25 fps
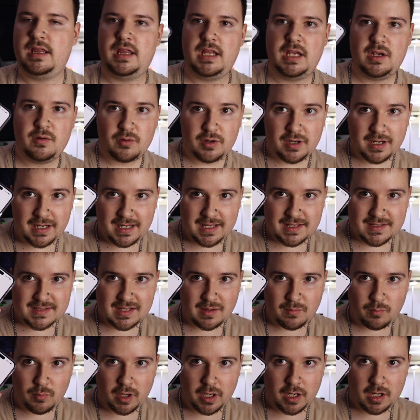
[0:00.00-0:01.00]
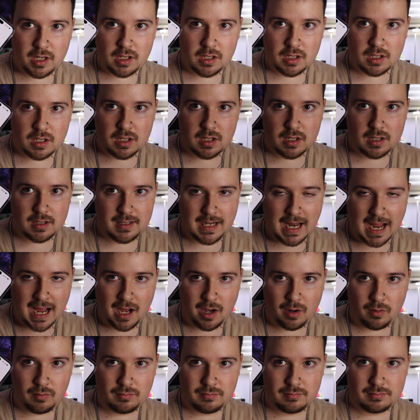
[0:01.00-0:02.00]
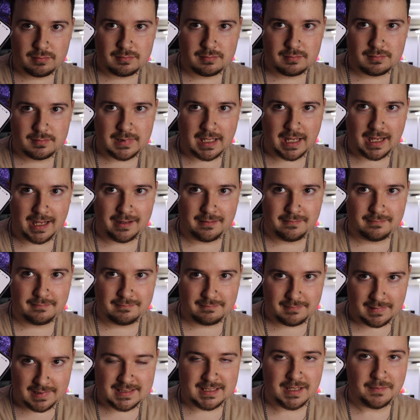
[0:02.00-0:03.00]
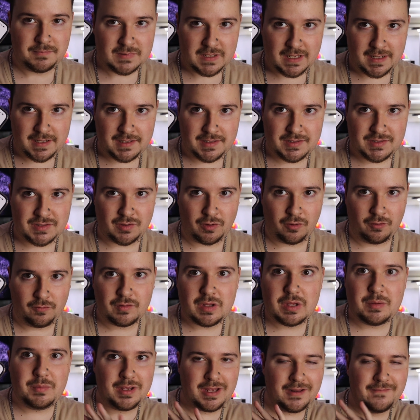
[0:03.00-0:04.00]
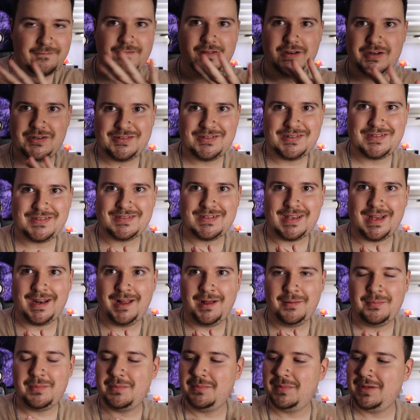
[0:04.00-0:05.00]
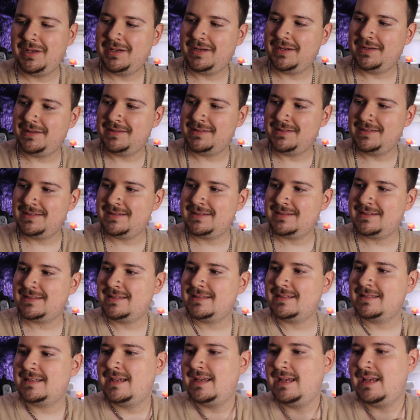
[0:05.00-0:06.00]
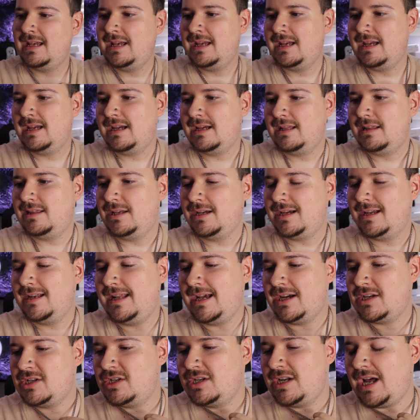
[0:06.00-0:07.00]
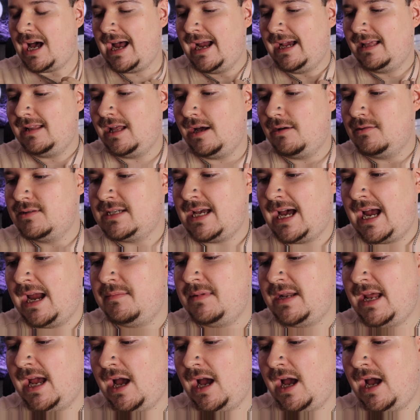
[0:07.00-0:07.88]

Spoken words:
think we're getting somewhere now that it's updated. So hopefully we can finish this setup because the connection to iCloud timed